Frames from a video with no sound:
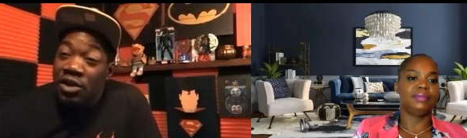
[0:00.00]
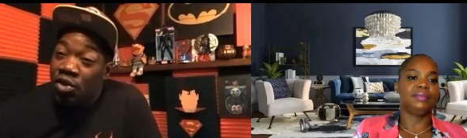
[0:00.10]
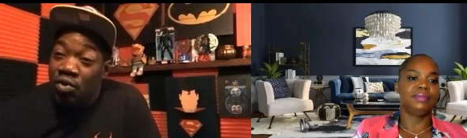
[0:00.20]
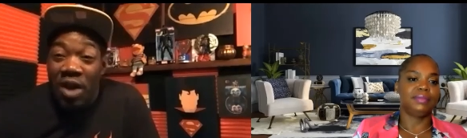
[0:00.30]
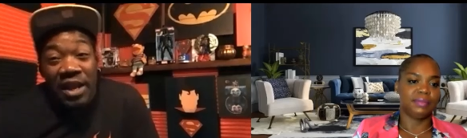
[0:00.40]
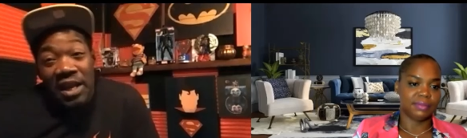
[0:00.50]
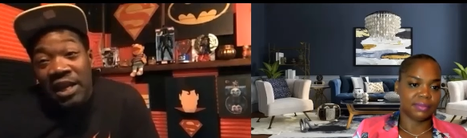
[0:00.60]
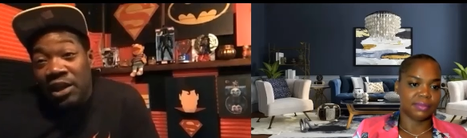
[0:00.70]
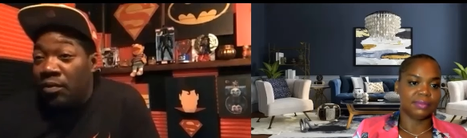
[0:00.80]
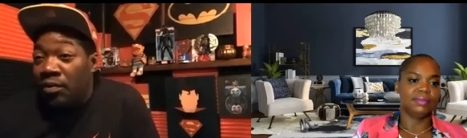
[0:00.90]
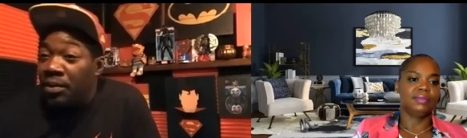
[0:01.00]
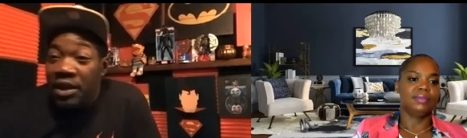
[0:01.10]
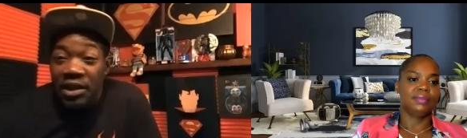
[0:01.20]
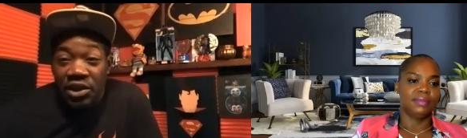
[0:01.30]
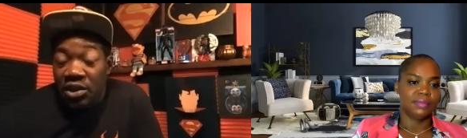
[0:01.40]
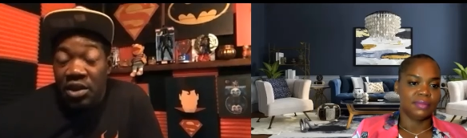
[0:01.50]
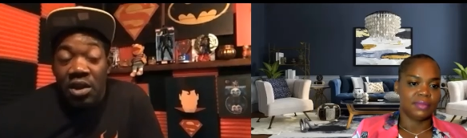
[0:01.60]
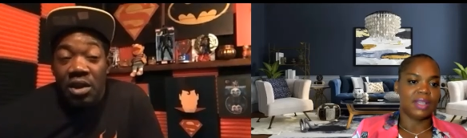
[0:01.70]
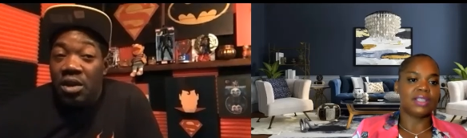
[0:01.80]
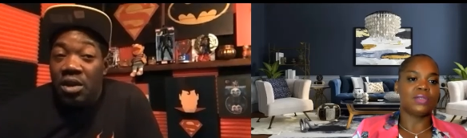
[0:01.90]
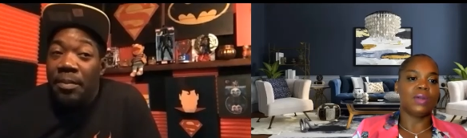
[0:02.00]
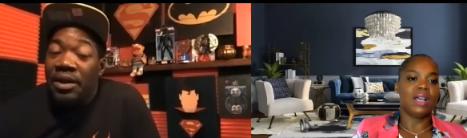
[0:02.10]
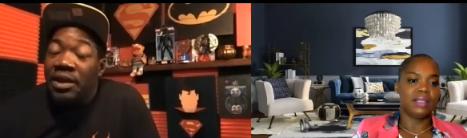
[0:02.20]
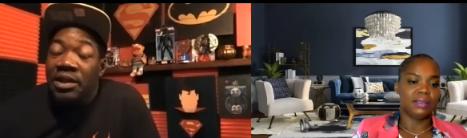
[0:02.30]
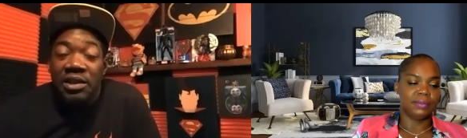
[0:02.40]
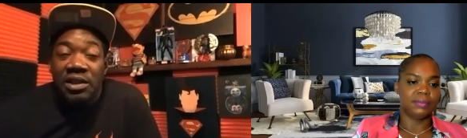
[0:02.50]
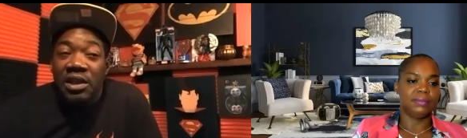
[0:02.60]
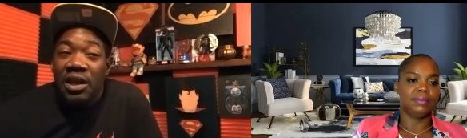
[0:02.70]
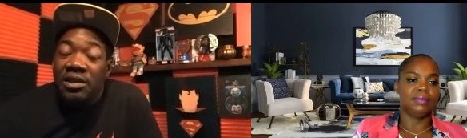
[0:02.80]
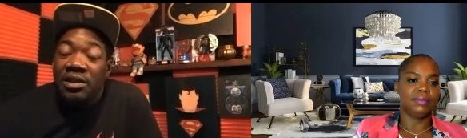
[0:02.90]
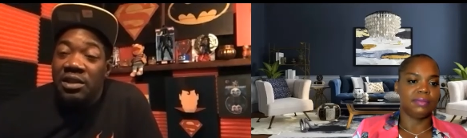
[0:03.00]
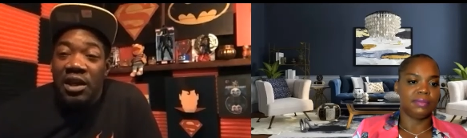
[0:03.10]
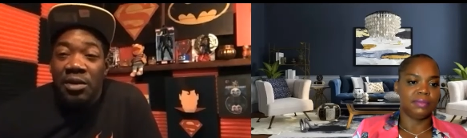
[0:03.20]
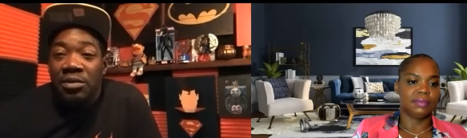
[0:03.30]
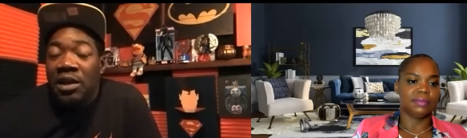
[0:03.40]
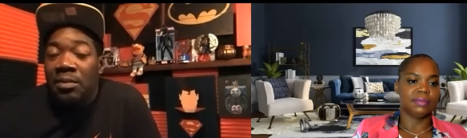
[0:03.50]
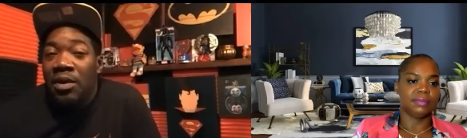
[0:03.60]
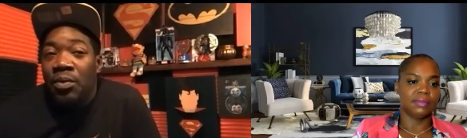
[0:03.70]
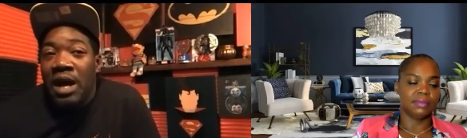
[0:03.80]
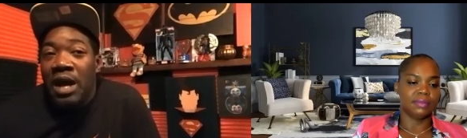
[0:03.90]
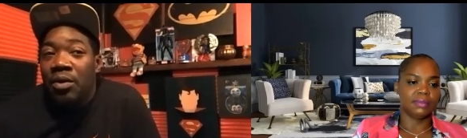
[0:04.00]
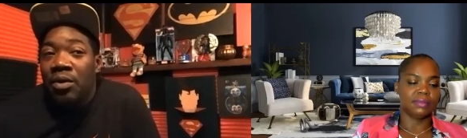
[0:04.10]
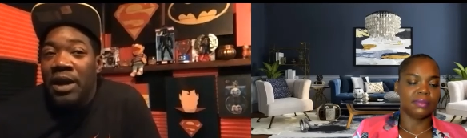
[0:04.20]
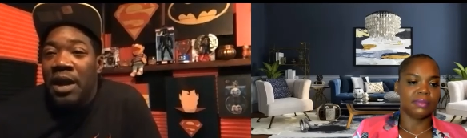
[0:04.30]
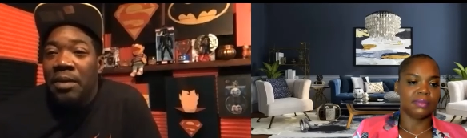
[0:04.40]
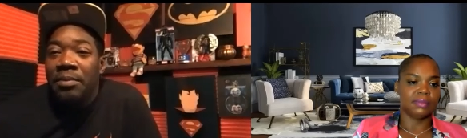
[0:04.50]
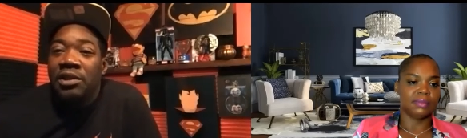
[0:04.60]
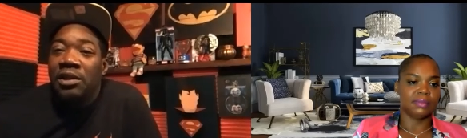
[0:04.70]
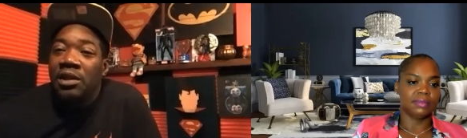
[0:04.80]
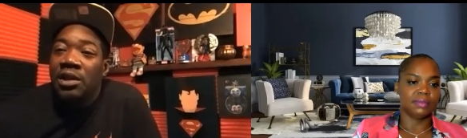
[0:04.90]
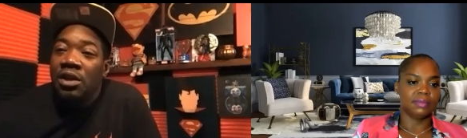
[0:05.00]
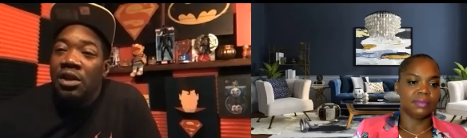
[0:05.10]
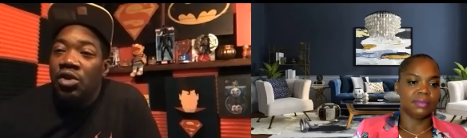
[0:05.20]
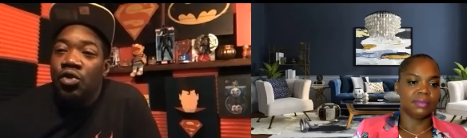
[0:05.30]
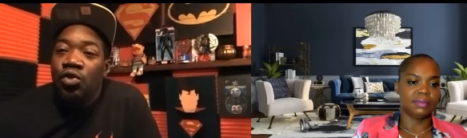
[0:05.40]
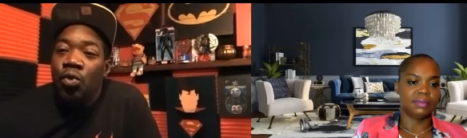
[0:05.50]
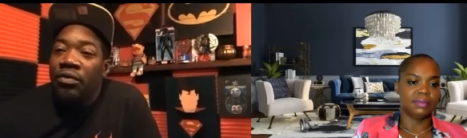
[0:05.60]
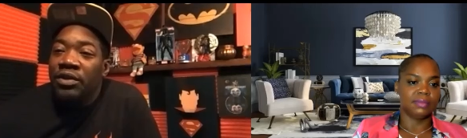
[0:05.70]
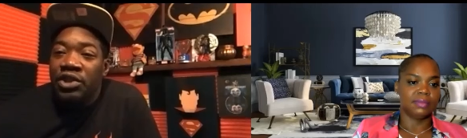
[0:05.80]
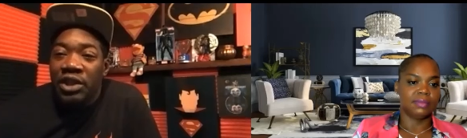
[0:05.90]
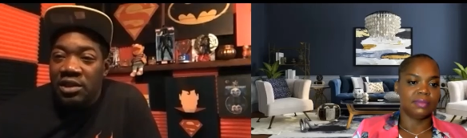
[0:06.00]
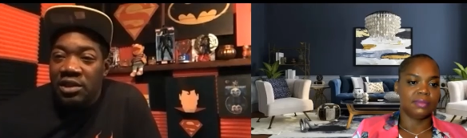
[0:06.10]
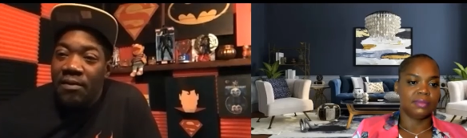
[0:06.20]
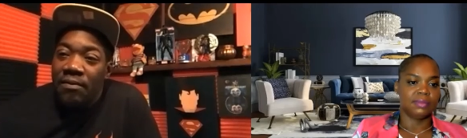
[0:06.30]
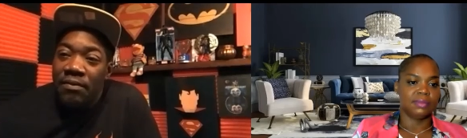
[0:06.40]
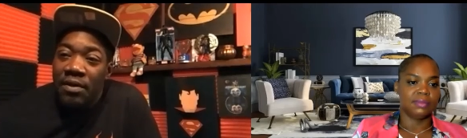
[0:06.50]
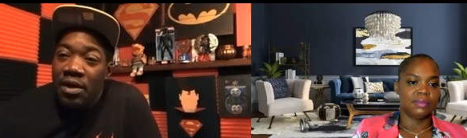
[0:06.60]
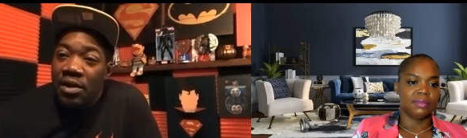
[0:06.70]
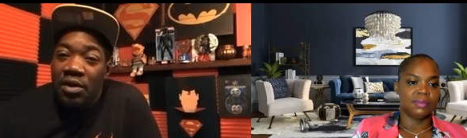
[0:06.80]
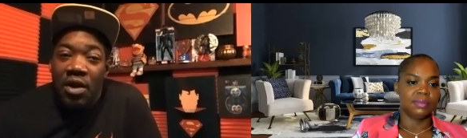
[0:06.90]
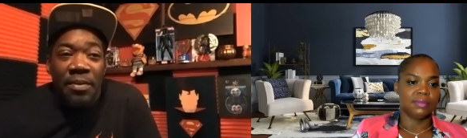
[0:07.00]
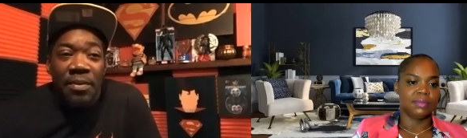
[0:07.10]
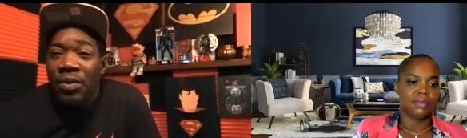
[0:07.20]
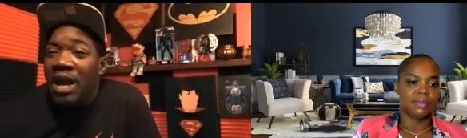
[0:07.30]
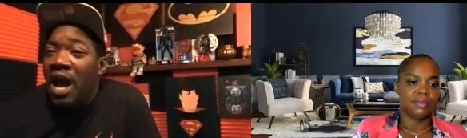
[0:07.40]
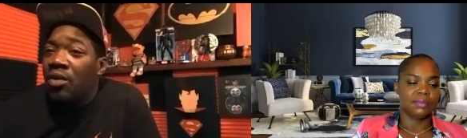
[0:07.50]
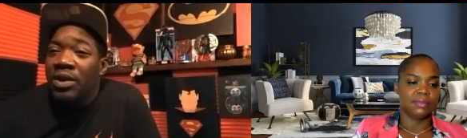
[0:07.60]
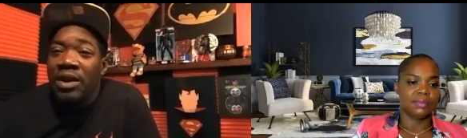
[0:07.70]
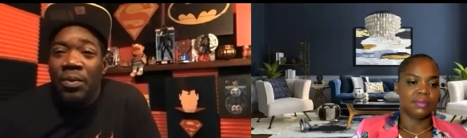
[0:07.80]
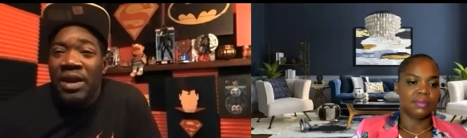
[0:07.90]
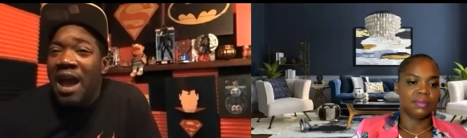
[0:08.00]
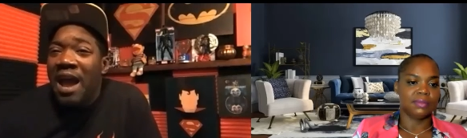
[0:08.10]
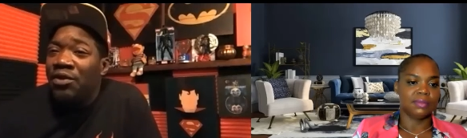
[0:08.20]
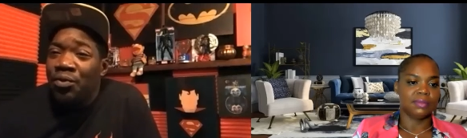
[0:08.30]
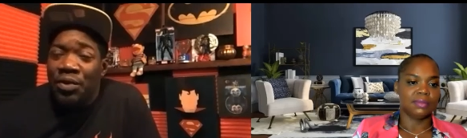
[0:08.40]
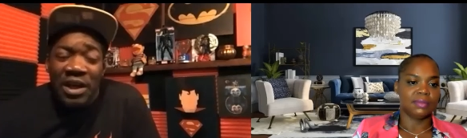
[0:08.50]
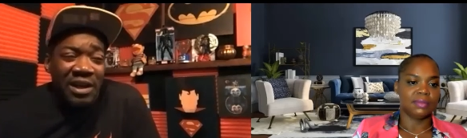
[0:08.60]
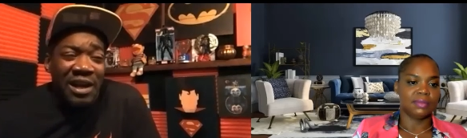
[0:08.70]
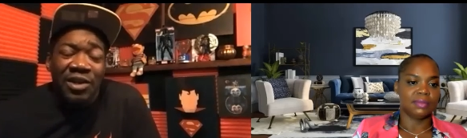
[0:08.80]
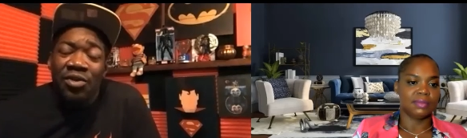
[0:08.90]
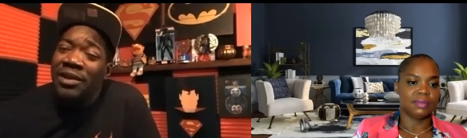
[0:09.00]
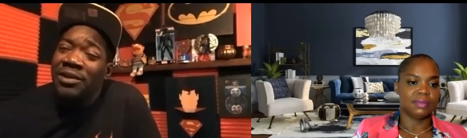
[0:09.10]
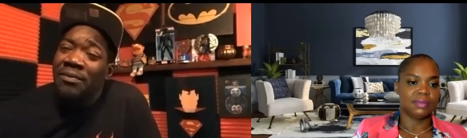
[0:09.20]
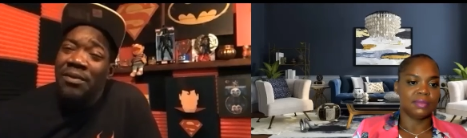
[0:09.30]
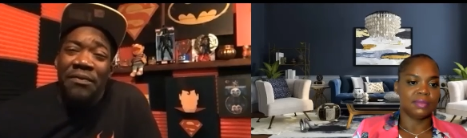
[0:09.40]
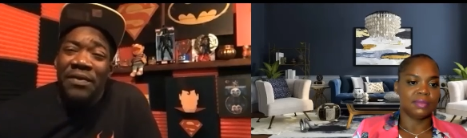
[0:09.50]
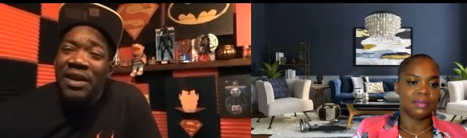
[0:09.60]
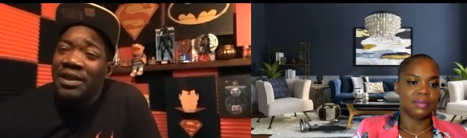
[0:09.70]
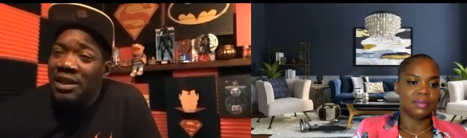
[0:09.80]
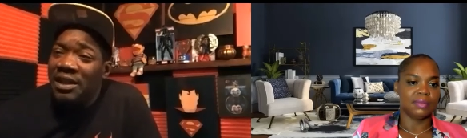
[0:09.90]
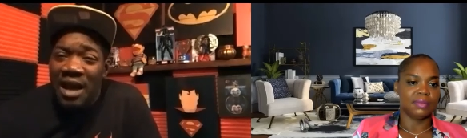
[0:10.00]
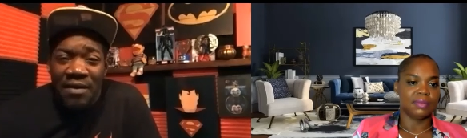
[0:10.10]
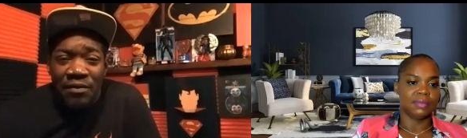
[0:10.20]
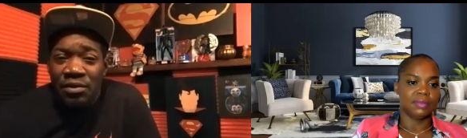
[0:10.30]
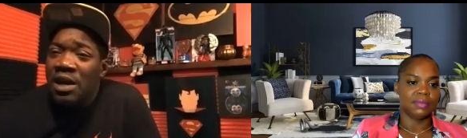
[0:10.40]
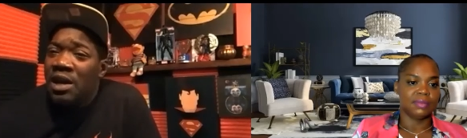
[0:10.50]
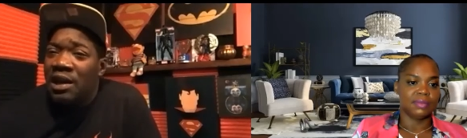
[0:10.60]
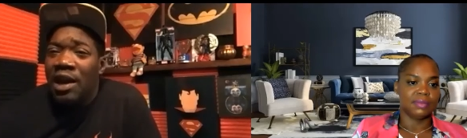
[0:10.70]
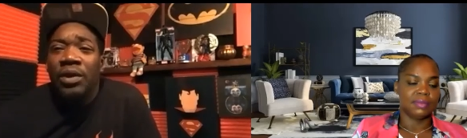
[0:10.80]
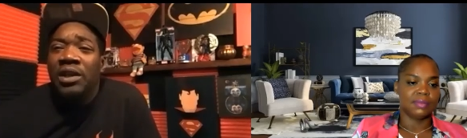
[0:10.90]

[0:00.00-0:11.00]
Speaker 1: You gotta eat to replenish. You know what I mean? And it's to say it's the same thing, man. We gotta we gotta mentally nourish ourselves I mean, we gotta, we, we have to read. I ain't talking about them little fantasy novels. Like, we